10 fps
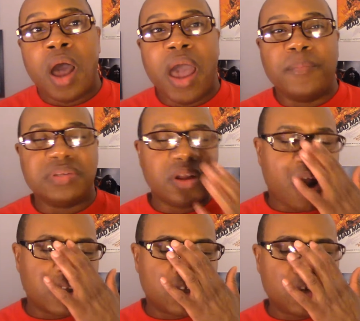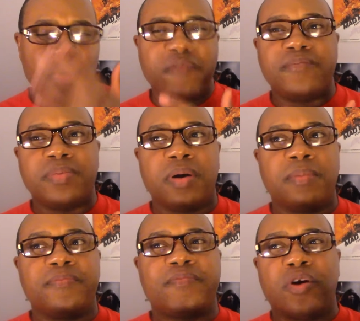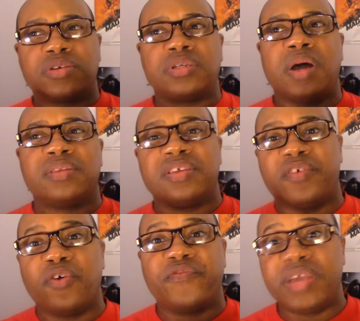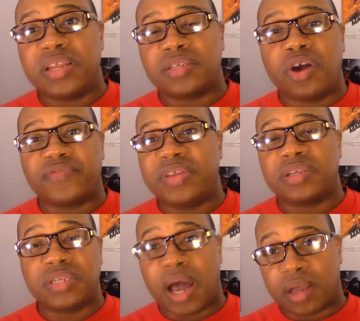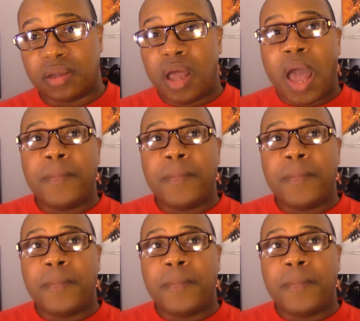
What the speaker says: But there are two versions of this whole Dark Phoenix saga. I